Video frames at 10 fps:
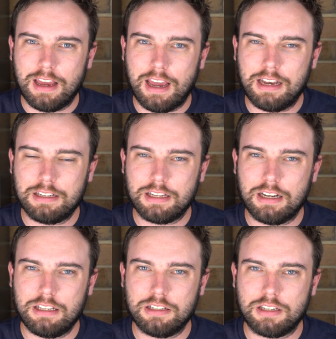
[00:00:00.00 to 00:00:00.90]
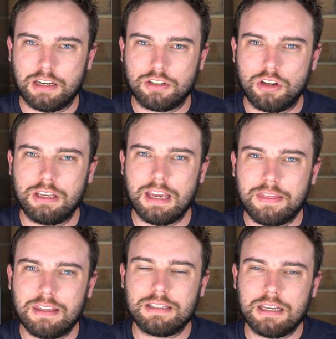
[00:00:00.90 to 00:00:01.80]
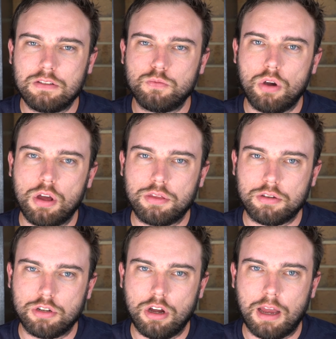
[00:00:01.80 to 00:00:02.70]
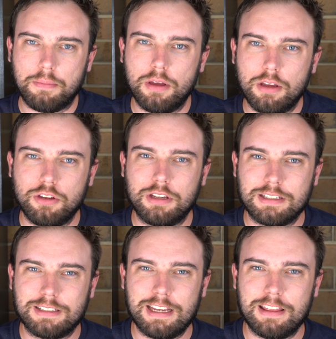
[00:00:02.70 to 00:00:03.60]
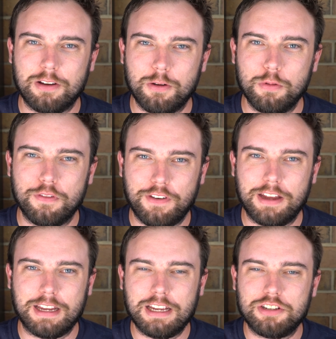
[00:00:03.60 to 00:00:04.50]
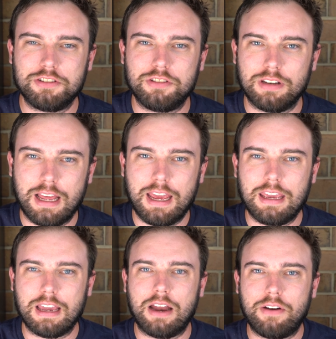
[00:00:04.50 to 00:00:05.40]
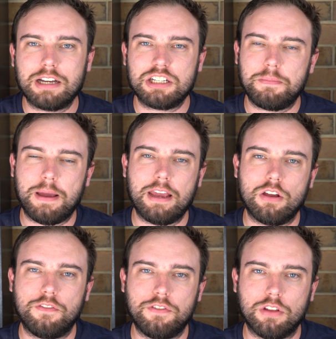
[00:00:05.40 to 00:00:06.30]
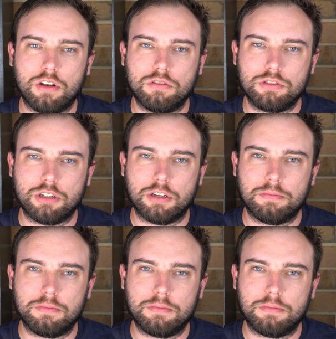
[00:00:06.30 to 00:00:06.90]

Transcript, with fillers: And suddenly you start to go, yeah, this is worth the time. You can see that all the foundations you're laying are actually paying off in the long term.